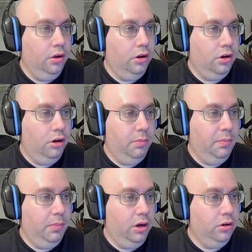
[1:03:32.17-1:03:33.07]
Urban
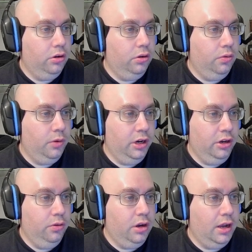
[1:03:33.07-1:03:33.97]
Bungle, where you
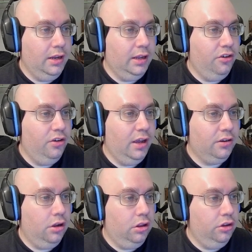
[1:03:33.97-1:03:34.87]
do cutting-edge
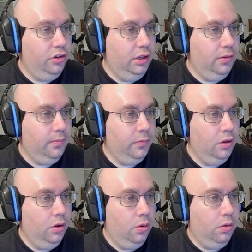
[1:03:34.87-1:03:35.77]
technology.
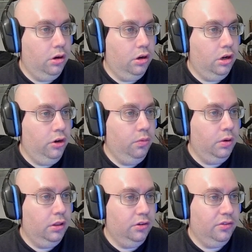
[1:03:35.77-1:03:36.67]
Or, a new
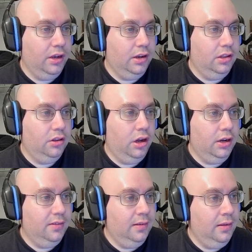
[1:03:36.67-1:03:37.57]
one looks like it
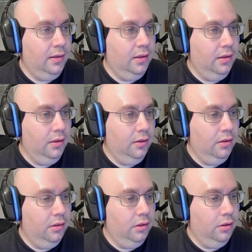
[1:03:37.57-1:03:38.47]
unlocked.
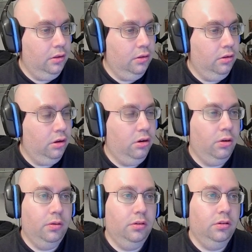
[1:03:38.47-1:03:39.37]
Oh
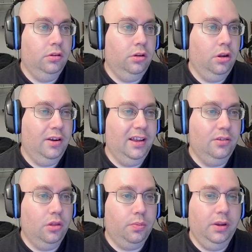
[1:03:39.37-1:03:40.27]
no. Okay, so
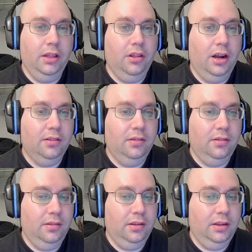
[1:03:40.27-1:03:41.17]
3 unlocked,
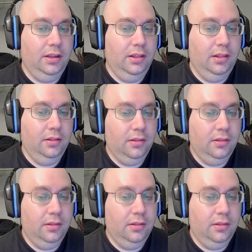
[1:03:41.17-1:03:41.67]
and